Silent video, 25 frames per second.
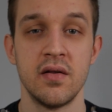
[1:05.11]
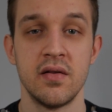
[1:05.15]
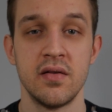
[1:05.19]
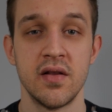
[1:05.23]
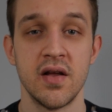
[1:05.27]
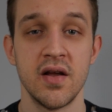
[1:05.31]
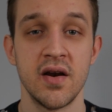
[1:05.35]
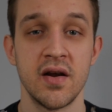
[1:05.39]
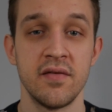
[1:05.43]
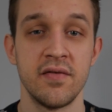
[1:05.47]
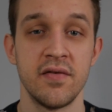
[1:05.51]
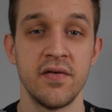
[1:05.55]

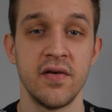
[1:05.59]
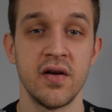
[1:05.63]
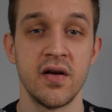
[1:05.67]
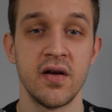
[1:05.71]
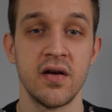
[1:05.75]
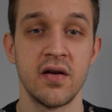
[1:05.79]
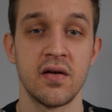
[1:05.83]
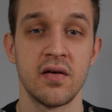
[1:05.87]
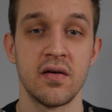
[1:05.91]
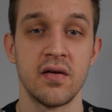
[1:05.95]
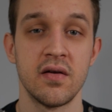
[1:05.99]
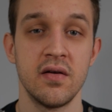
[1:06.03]
then I
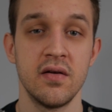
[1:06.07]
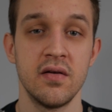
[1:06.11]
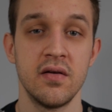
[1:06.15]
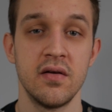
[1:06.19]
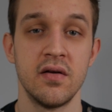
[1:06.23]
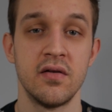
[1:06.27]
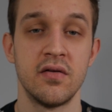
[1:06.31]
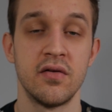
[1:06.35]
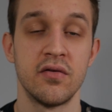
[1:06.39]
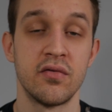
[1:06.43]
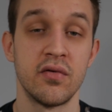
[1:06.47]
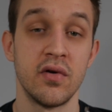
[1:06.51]
think
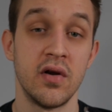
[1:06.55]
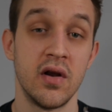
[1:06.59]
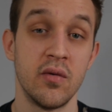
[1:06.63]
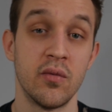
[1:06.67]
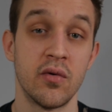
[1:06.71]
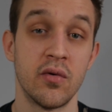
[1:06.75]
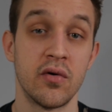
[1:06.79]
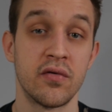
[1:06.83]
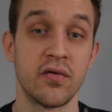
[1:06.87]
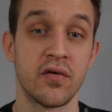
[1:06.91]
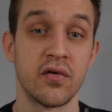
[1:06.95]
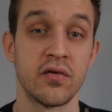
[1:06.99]
it is really
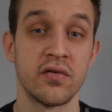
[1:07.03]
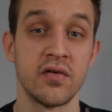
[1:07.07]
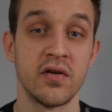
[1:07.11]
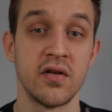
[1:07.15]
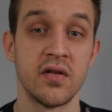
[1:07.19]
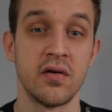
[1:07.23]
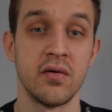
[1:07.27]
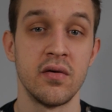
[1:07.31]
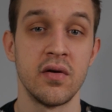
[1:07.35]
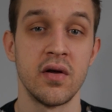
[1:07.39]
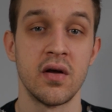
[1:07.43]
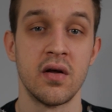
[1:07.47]
worth
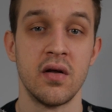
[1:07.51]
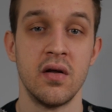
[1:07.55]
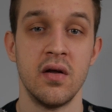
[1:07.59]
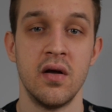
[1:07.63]
considering.